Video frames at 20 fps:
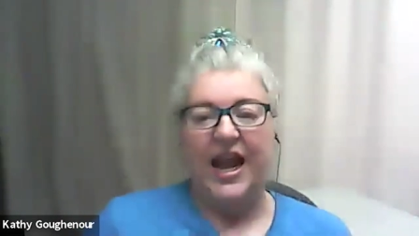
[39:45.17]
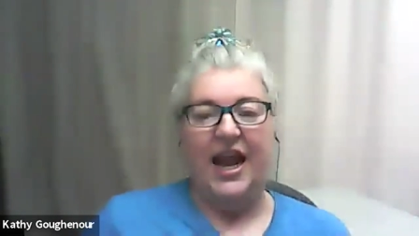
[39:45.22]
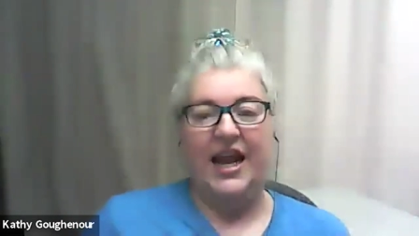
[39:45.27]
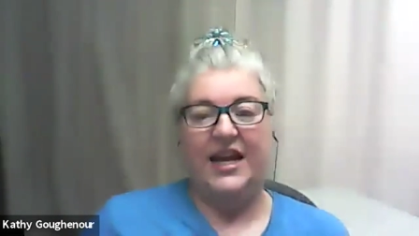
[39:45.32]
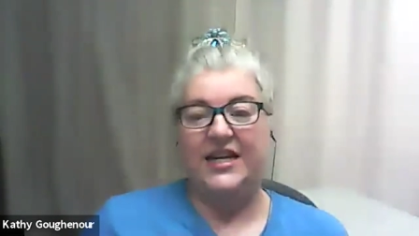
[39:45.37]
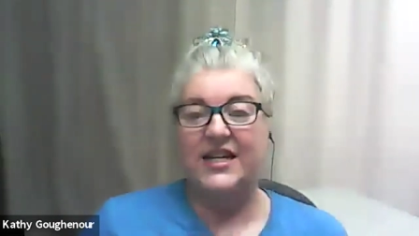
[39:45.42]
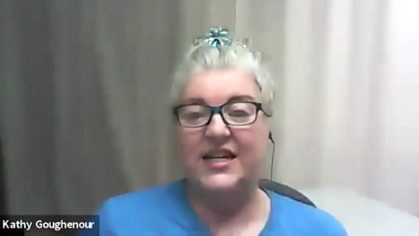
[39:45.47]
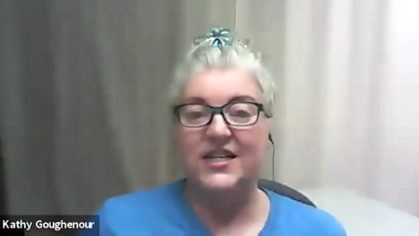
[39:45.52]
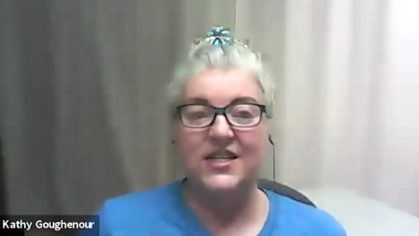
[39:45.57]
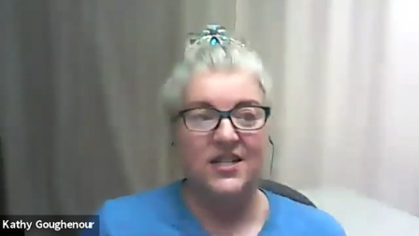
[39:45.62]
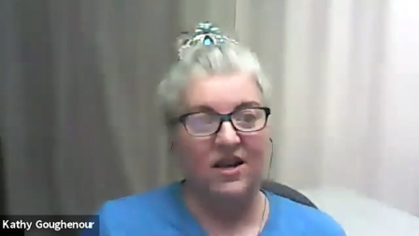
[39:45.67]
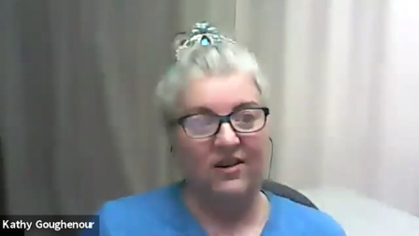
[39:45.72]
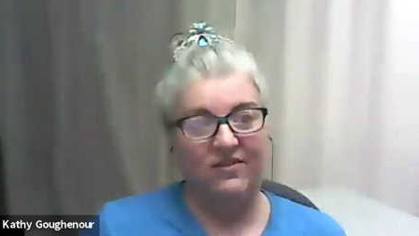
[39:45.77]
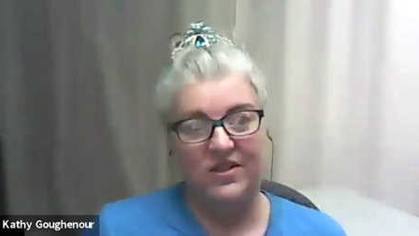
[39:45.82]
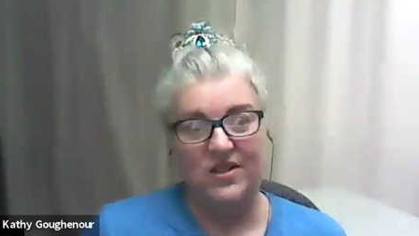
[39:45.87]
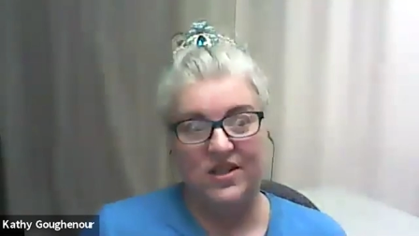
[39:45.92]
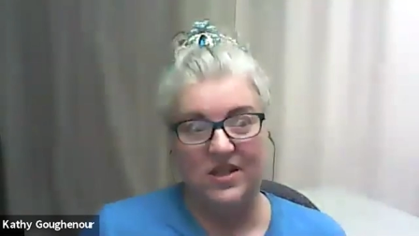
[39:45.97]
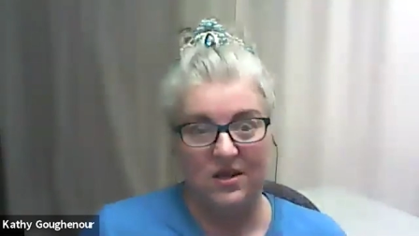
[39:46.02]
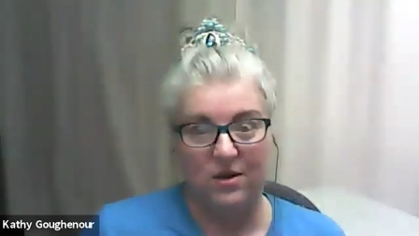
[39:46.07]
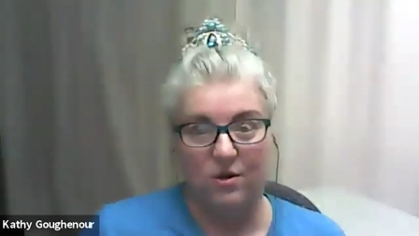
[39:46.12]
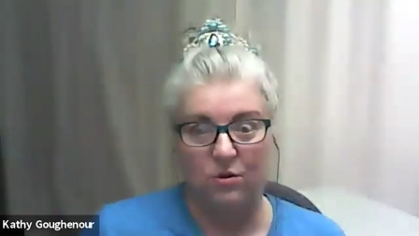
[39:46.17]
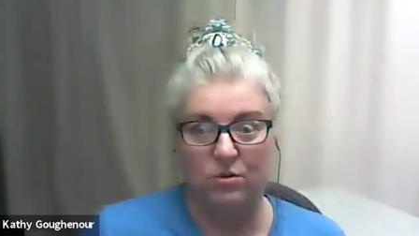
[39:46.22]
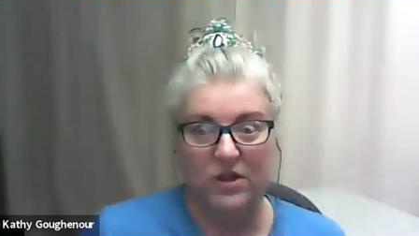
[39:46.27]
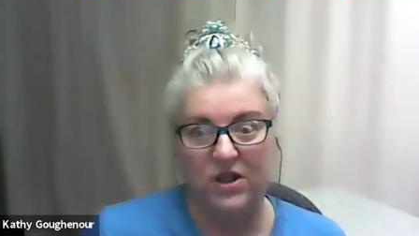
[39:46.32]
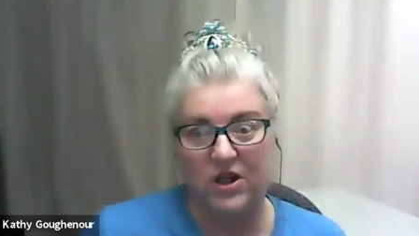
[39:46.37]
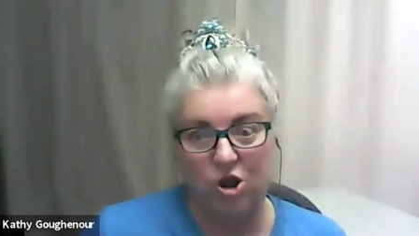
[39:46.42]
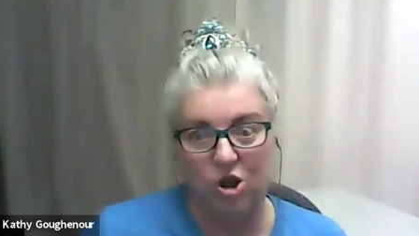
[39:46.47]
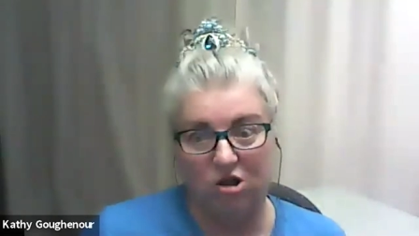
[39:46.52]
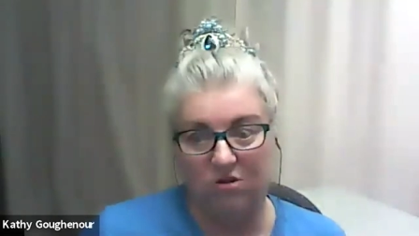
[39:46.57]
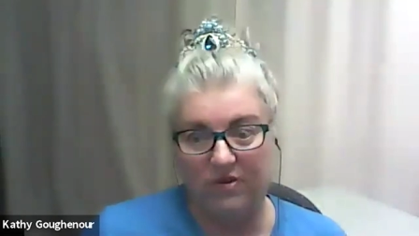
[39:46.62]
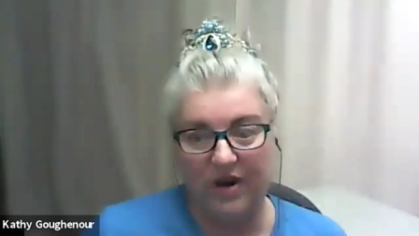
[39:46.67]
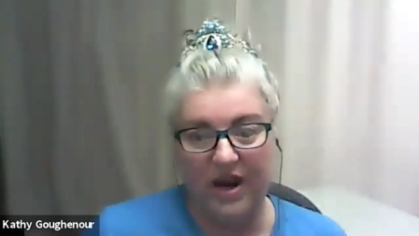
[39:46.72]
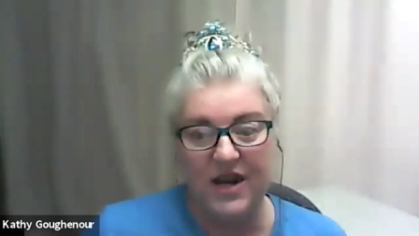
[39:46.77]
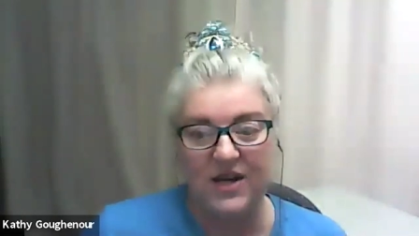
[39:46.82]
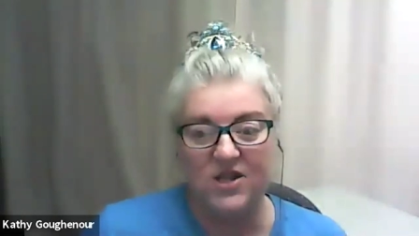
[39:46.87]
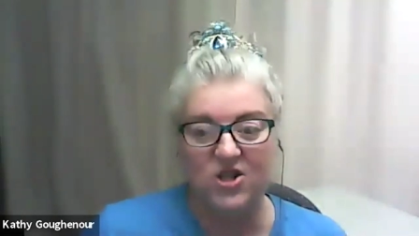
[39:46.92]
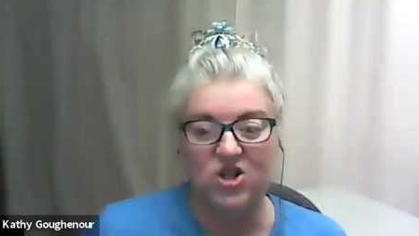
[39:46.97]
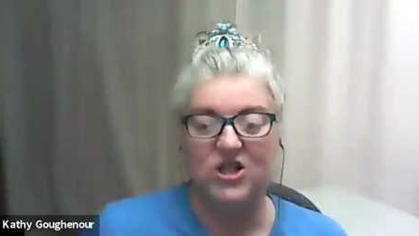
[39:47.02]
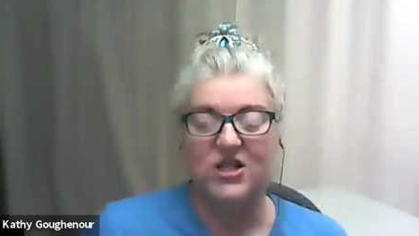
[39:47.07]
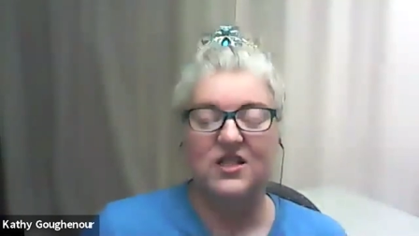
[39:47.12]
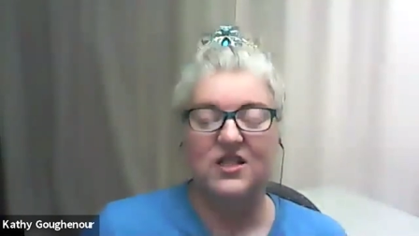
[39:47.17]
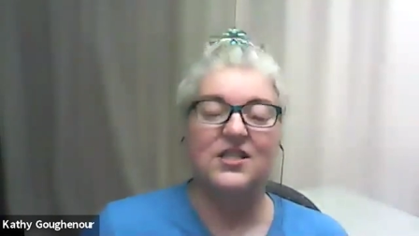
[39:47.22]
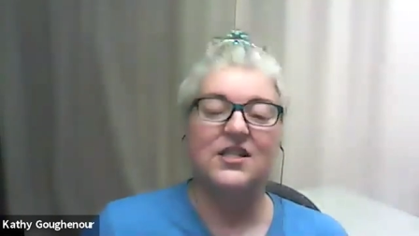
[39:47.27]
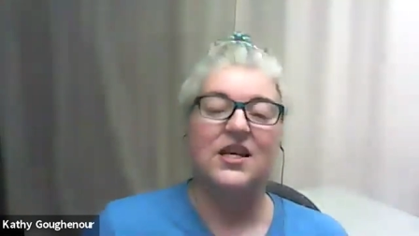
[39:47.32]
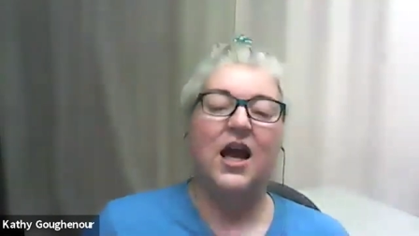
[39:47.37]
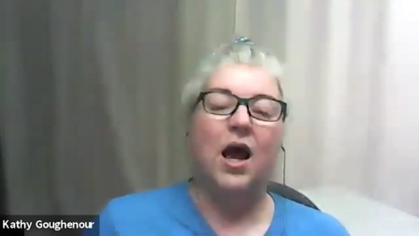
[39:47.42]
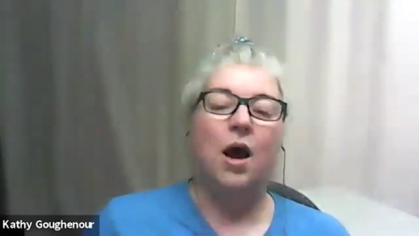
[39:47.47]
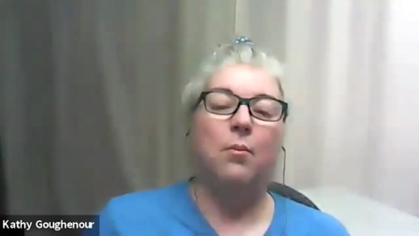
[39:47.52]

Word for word: and he's obviously really courageous,